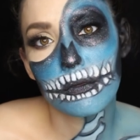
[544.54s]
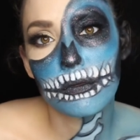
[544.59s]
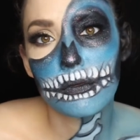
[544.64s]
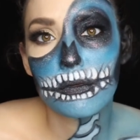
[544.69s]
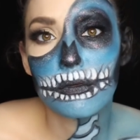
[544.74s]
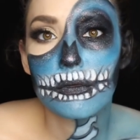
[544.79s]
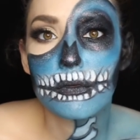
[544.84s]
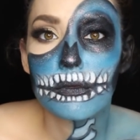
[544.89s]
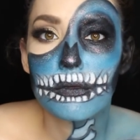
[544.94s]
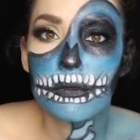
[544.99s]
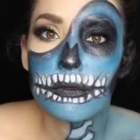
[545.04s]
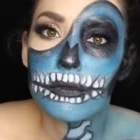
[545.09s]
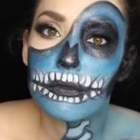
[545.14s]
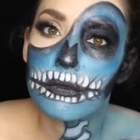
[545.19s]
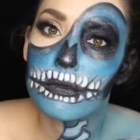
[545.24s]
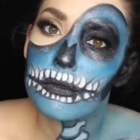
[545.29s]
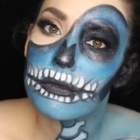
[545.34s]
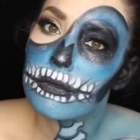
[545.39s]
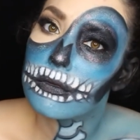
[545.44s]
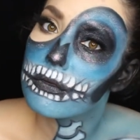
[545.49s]

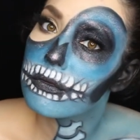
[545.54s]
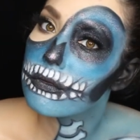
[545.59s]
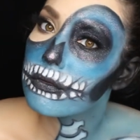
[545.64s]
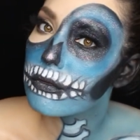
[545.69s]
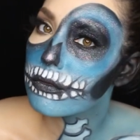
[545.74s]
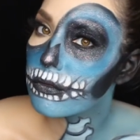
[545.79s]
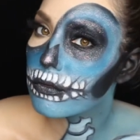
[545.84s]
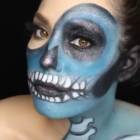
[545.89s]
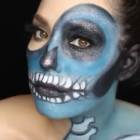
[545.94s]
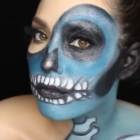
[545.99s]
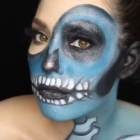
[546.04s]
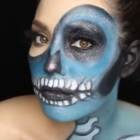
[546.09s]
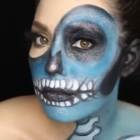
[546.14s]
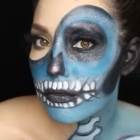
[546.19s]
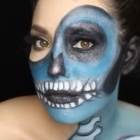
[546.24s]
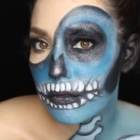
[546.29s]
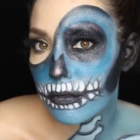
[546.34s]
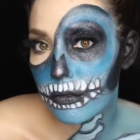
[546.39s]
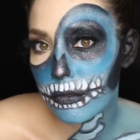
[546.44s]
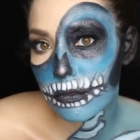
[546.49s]

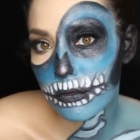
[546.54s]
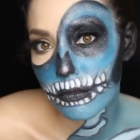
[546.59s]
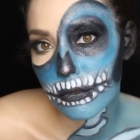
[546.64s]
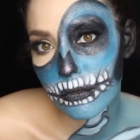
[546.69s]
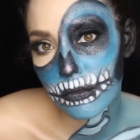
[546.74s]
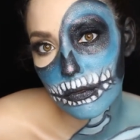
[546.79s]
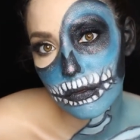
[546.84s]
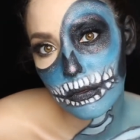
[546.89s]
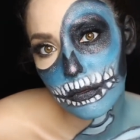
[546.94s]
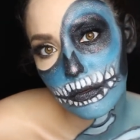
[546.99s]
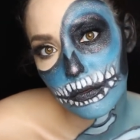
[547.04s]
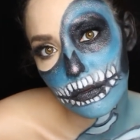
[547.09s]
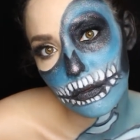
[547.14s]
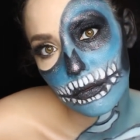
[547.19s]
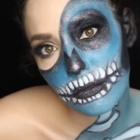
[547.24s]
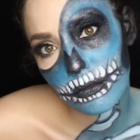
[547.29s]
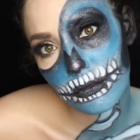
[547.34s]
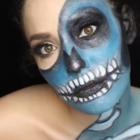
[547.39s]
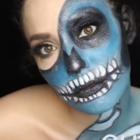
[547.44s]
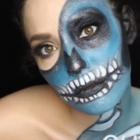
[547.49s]

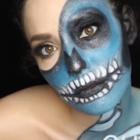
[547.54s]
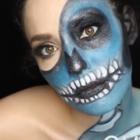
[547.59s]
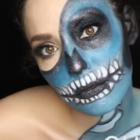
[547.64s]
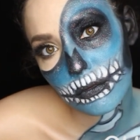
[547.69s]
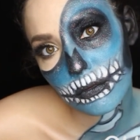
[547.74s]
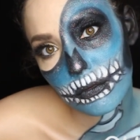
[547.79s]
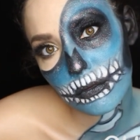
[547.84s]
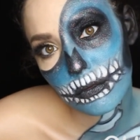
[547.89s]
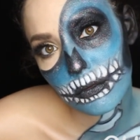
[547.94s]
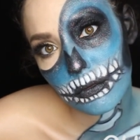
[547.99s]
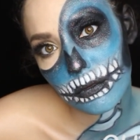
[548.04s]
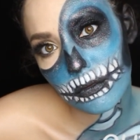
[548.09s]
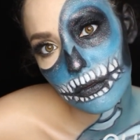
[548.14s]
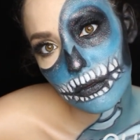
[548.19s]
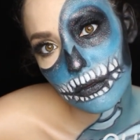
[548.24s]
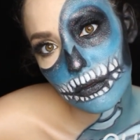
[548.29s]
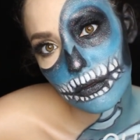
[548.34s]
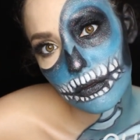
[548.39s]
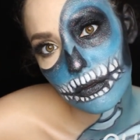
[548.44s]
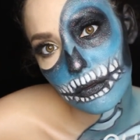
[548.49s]

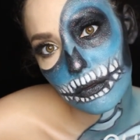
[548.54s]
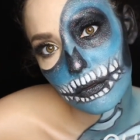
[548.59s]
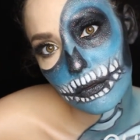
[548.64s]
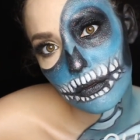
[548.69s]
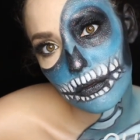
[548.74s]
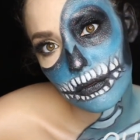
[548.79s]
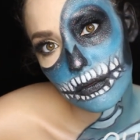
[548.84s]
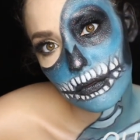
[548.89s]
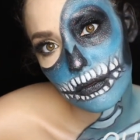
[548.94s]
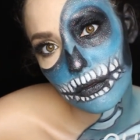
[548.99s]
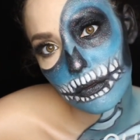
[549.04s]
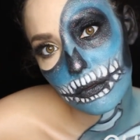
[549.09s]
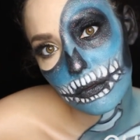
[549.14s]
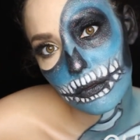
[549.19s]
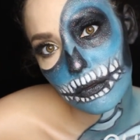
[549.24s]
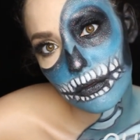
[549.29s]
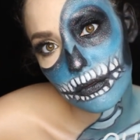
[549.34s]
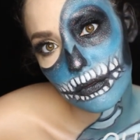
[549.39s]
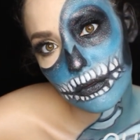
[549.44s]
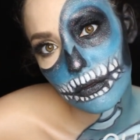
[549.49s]

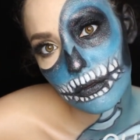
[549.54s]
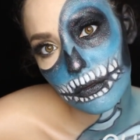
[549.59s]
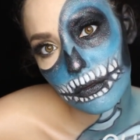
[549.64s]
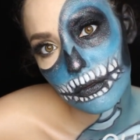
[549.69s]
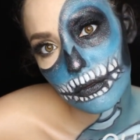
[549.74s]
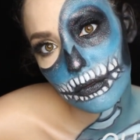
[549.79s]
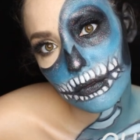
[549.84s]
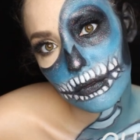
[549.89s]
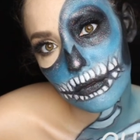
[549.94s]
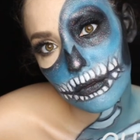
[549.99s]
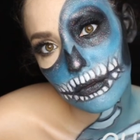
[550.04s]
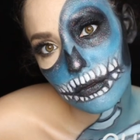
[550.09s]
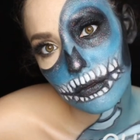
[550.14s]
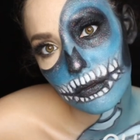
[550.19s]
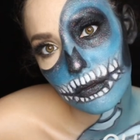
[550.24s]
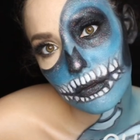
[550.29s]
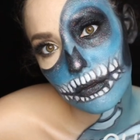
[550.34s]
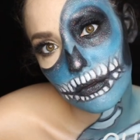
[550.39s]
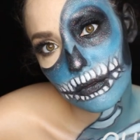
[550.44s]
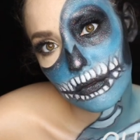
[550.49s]

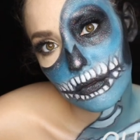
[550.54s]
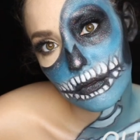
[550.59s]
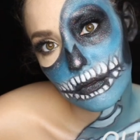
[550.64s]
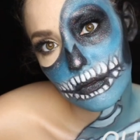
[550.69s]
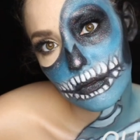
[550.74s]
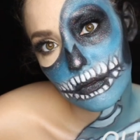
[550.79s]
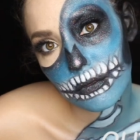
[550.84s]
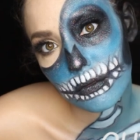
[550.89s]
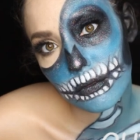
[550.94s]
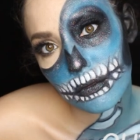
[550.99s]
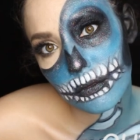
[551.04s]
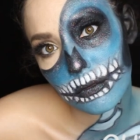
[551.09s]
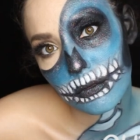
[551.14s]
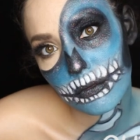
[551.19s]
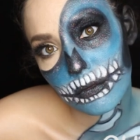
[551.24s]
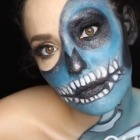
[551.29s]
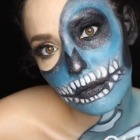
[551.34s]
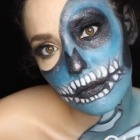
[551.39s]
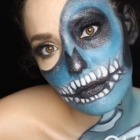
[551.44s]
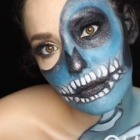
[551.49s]

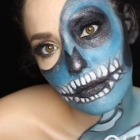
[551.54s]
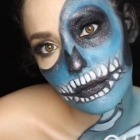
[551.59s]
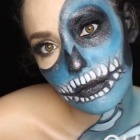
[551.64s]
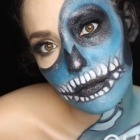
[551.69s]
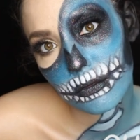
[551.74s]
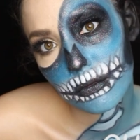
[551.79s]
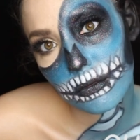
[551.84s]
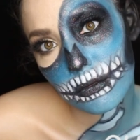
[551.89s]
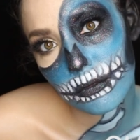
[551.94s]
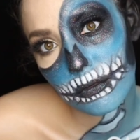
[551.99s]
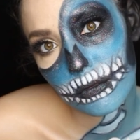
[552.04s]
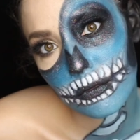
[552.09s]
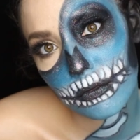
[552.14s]
(silence)